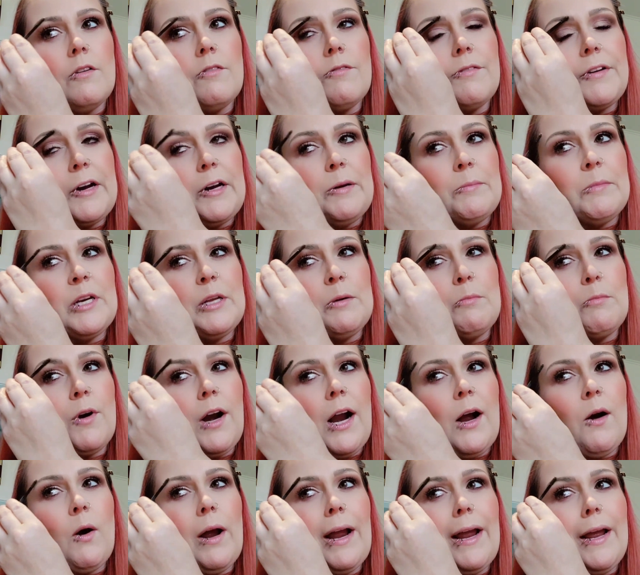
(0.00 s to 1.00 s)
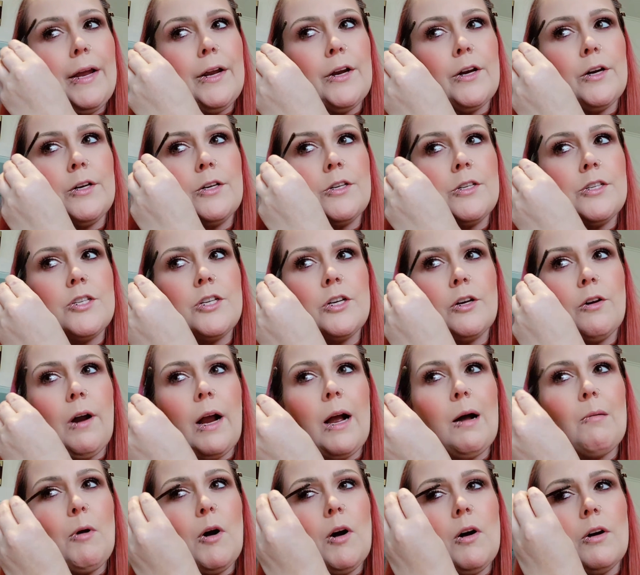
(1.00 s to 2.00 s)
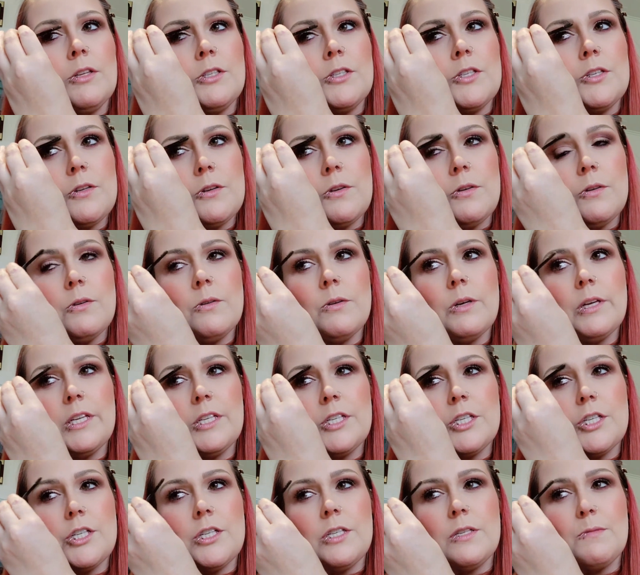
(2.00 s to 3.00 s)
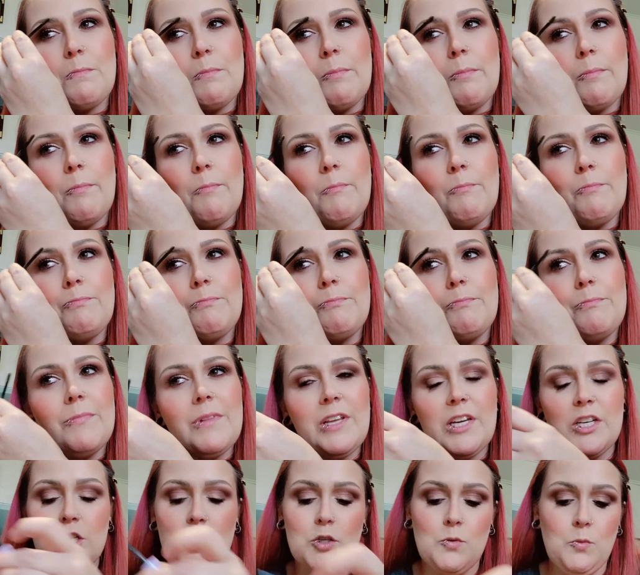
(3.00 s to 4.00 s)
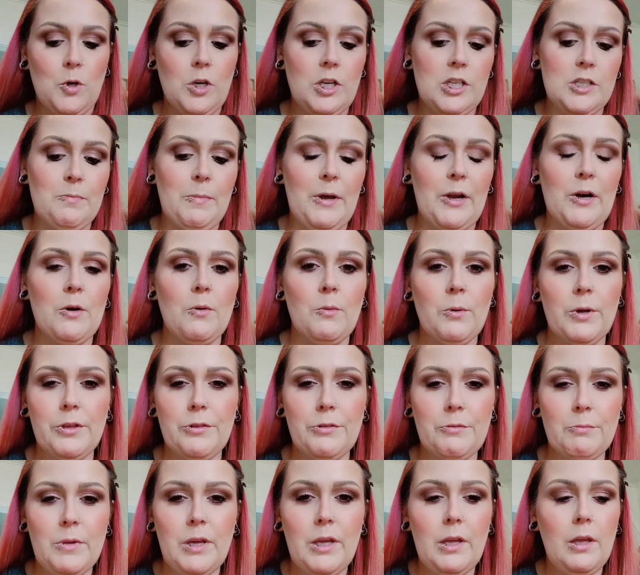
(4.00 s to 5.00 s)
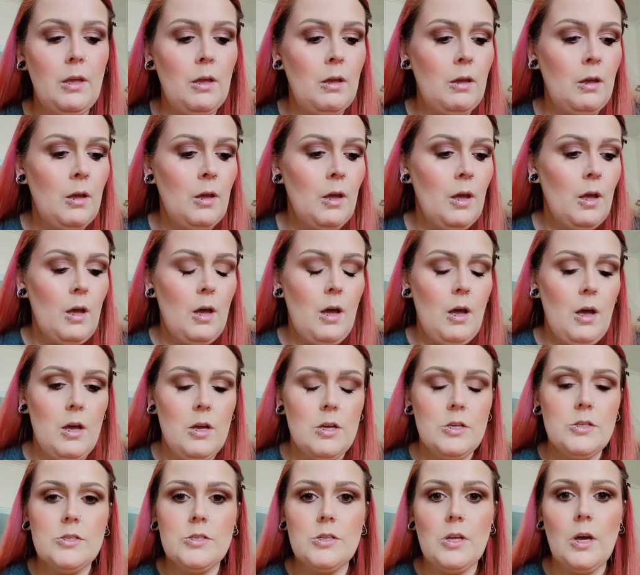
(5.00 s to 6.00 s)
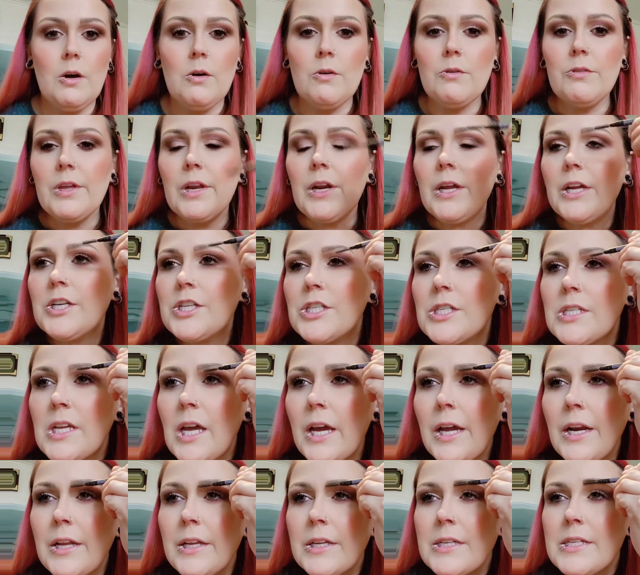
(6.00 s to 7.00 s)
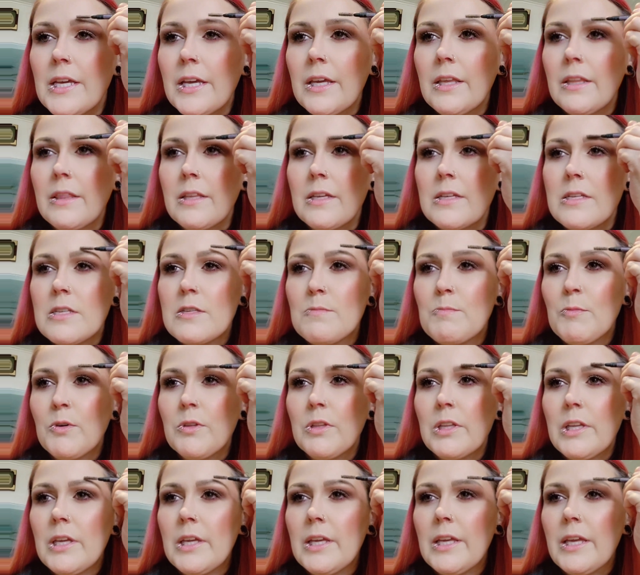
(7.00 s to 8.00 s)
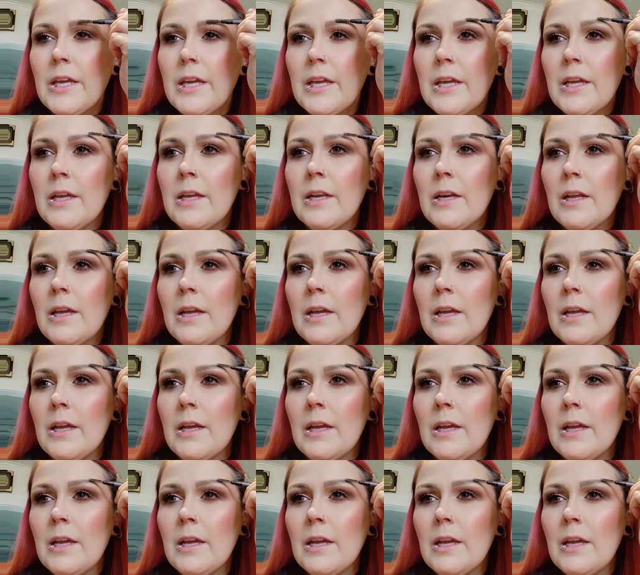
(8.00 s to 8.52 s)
very many brow hairs to grab onto, it just works better with me. So then I just kind of take this spoolie again